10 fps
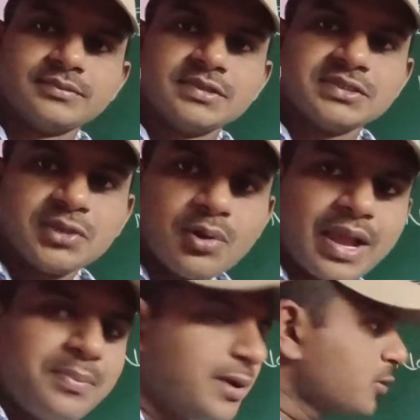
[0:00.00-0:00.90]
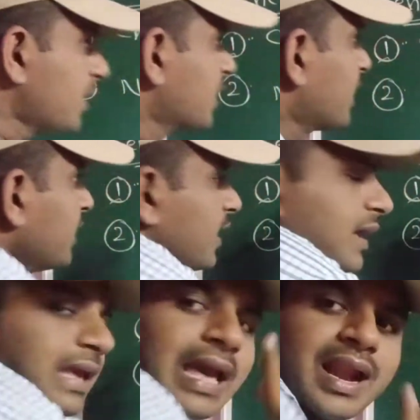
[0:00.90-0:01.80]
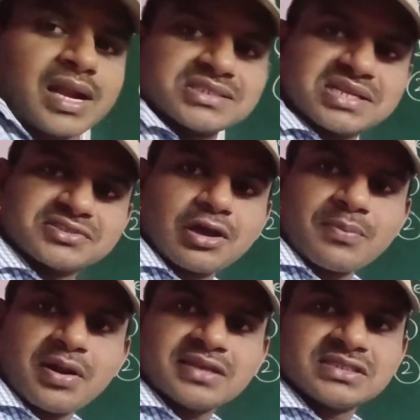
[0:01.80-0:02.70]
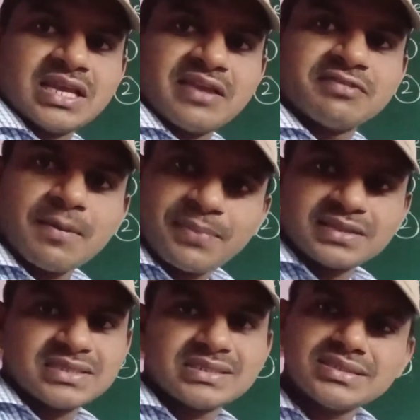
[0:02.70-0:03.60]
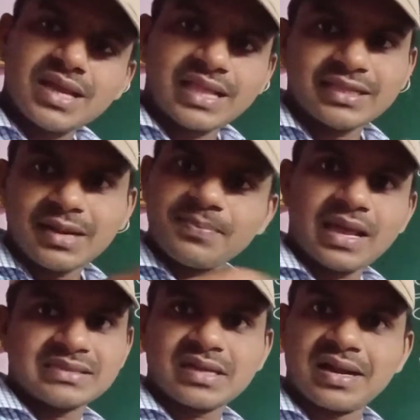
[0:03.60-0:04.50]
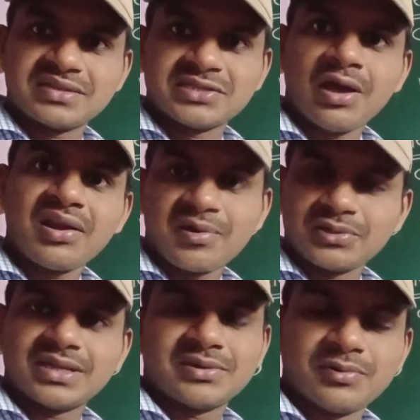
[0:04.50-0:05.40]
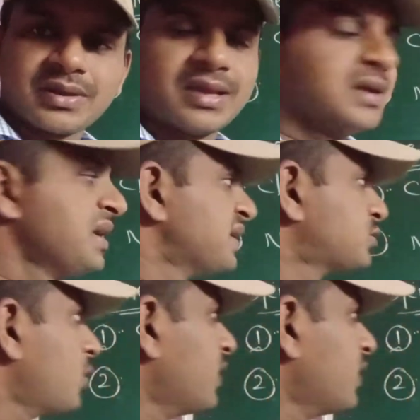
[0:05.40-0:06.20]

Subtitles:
so coming to the here characteristics harmonics, if the bridge is under balanced condition, all you know that. Okay, so